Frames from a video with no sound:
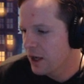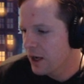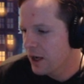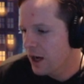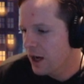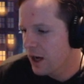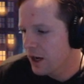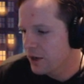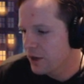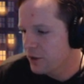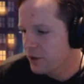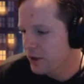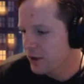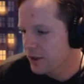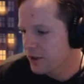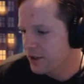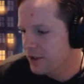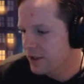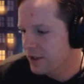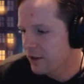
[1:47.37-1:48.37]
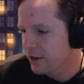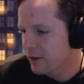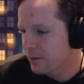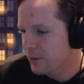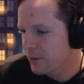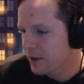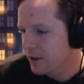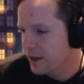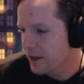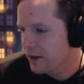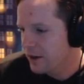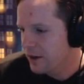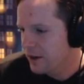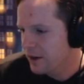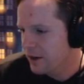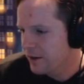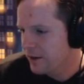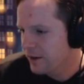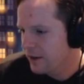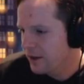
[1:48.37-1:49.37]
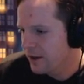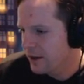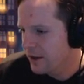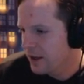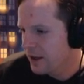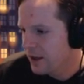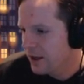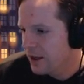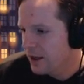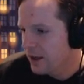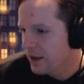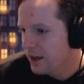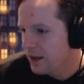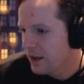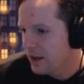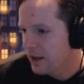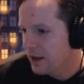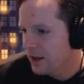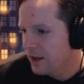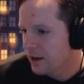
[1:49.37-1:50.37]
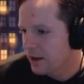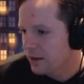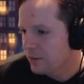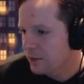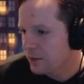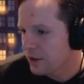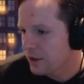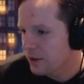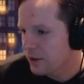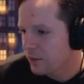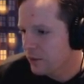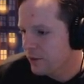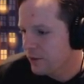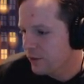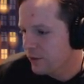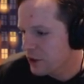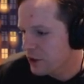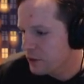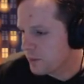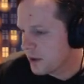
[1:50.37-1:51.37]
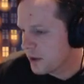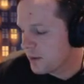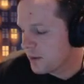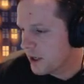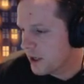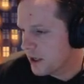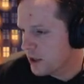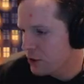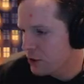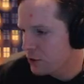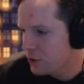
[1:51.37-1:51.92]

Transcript: uh, you can see them there. gotta refresh my page